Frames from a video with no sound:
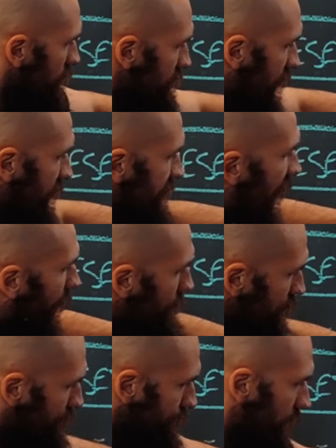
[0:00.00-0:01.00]
it's like a
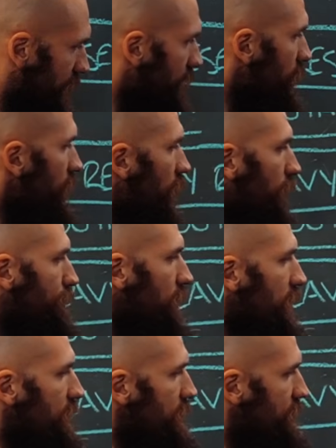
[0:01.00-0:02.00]
tapestry of
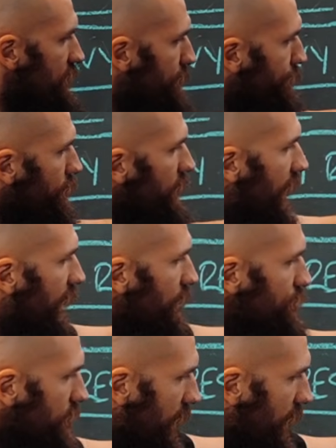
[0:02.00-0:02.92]
different aged